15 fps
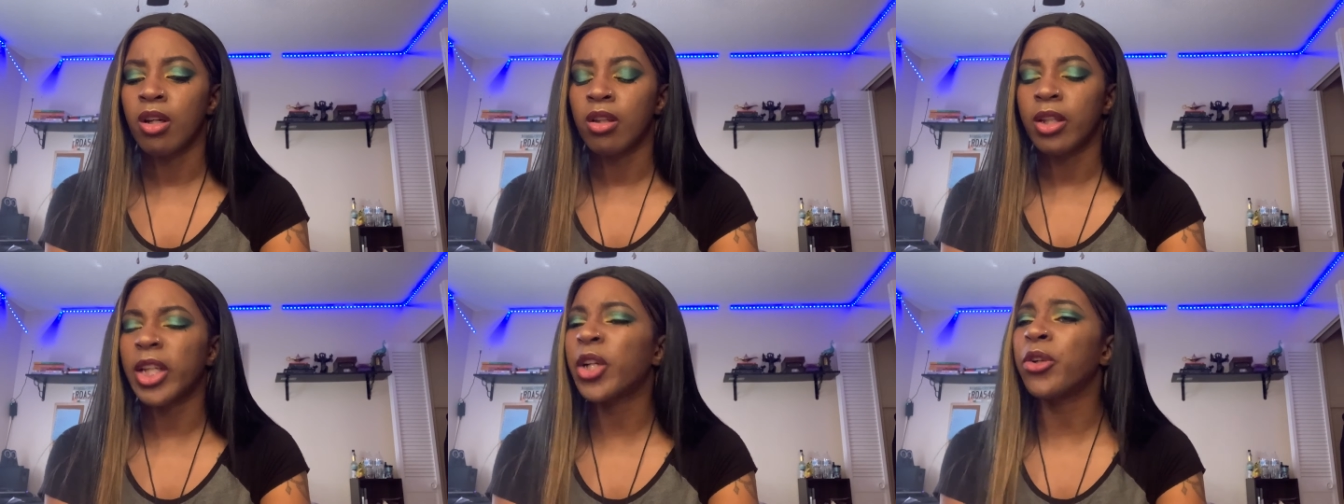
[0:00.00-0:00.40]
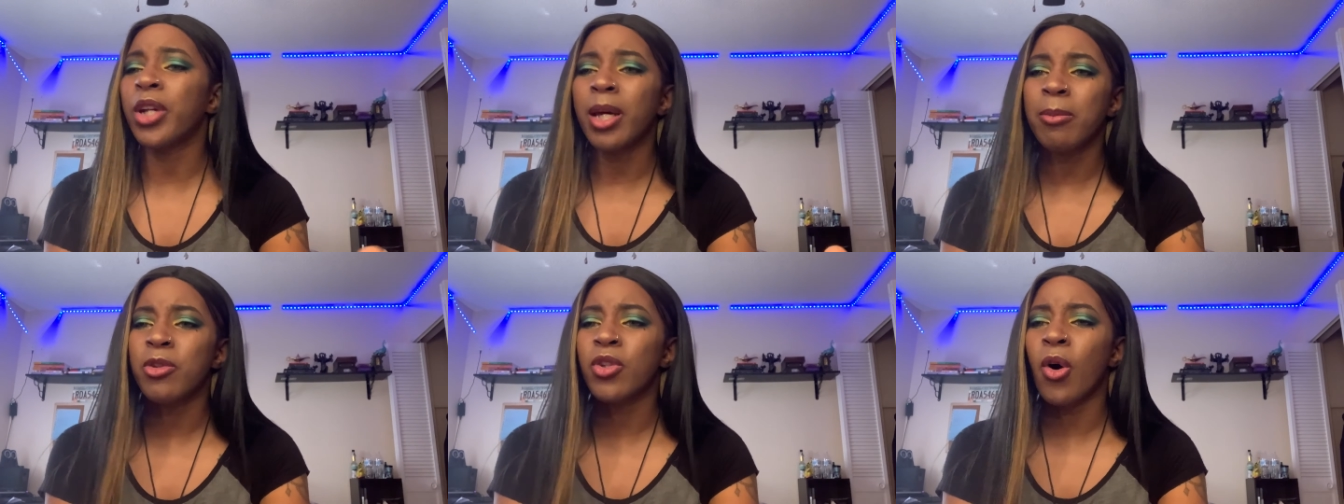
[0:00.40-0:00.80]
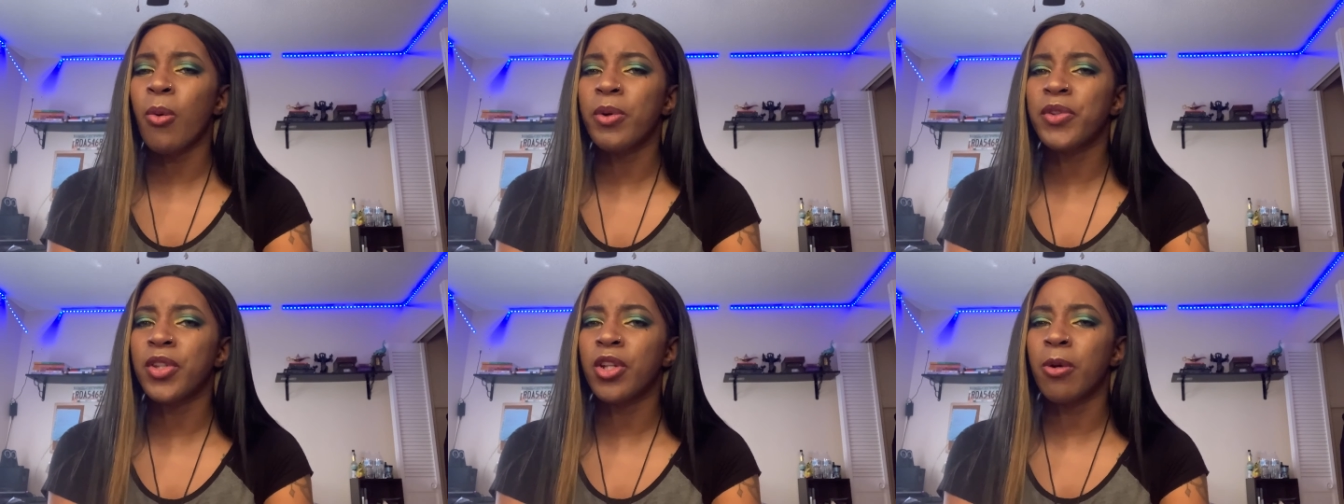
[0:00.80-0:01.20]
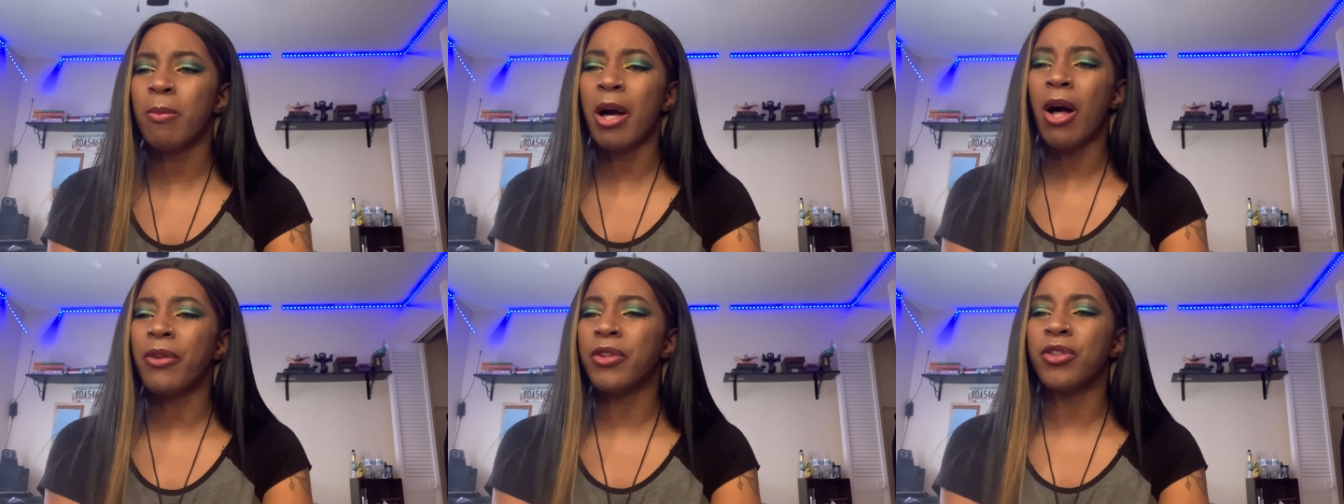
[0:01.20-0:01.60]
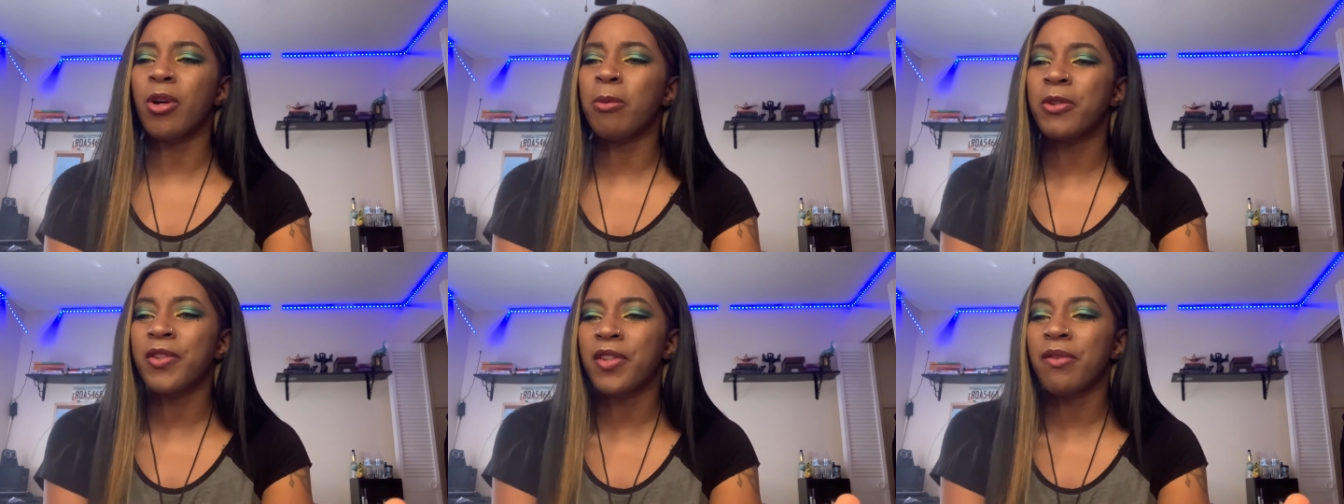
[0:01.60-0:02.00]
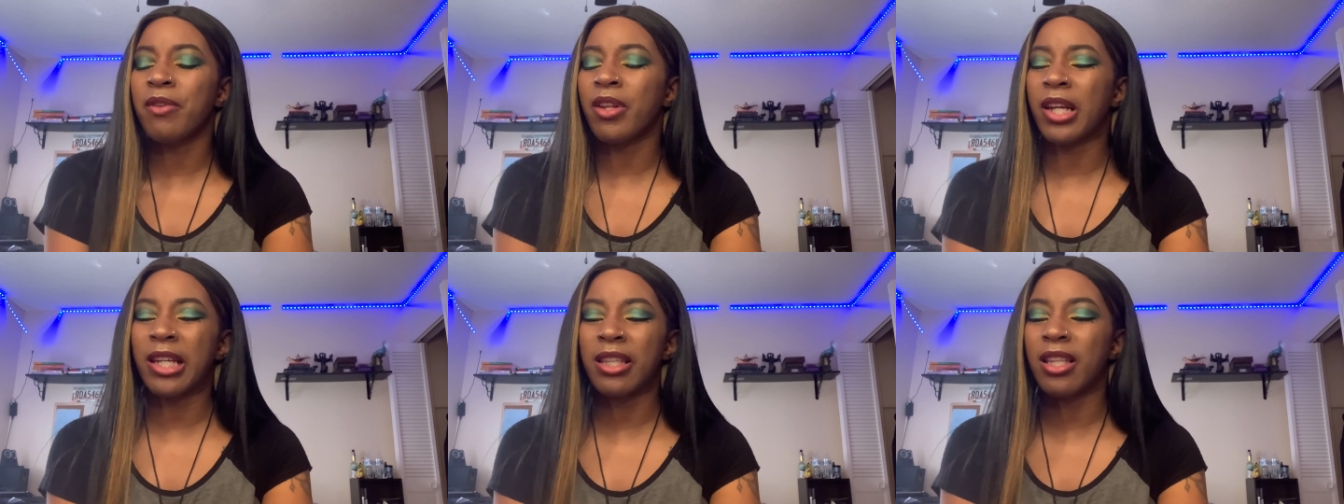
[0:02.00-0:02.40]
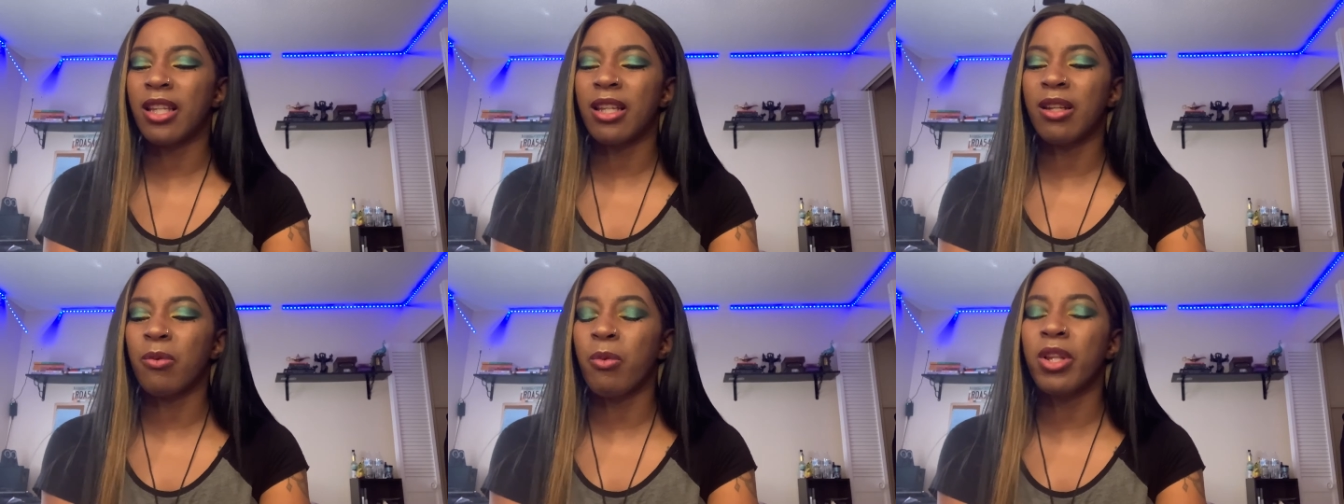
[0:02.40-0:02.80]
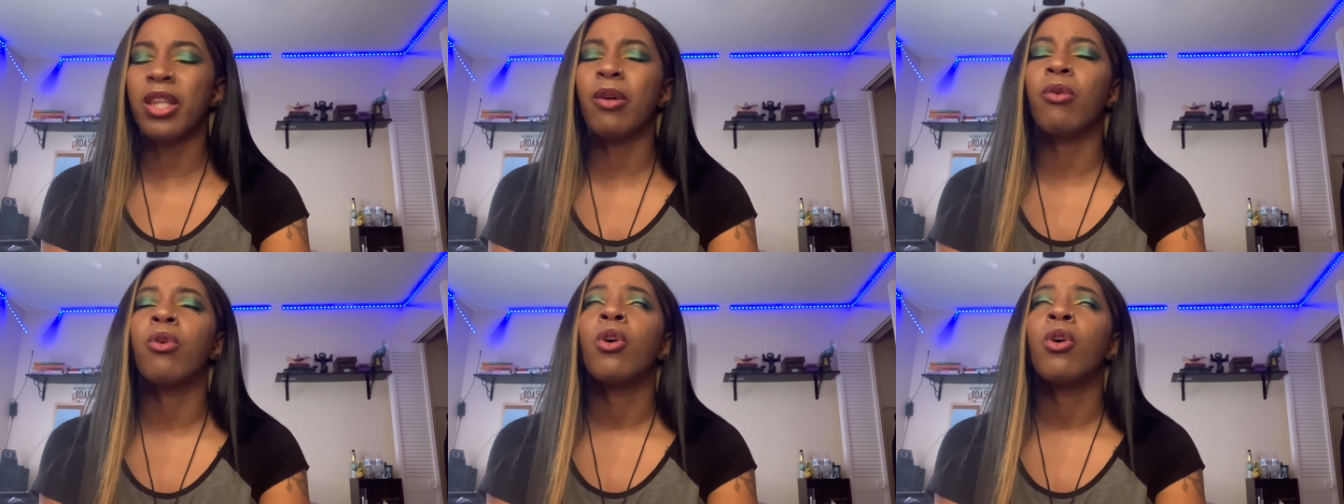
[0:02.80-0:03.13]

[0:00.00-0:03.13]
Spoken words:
Like, your name is always in their mouth. It's almost as if, like, when